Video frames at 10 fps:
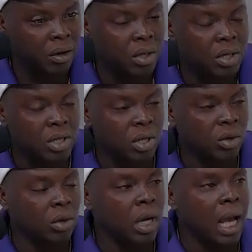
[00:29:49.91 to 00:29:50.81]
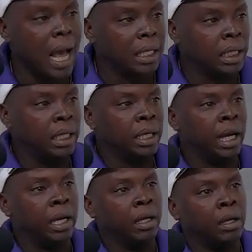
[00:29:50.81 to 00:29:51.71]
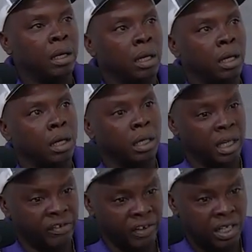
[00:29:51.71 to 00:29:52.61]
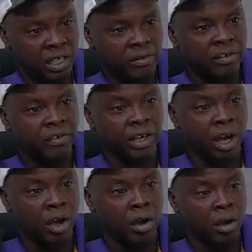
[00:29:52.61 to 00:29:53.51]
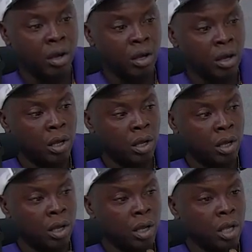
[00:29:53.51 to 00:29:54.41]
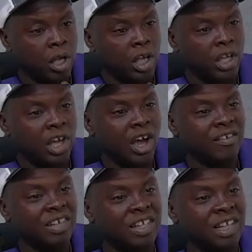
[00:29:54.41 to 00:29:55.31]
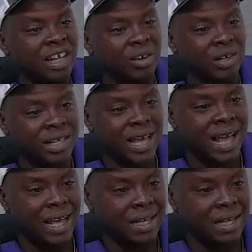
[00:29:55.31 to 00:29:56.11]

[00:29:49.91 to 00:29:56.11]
So I think that defensively for y'all, y'all have to stay on task.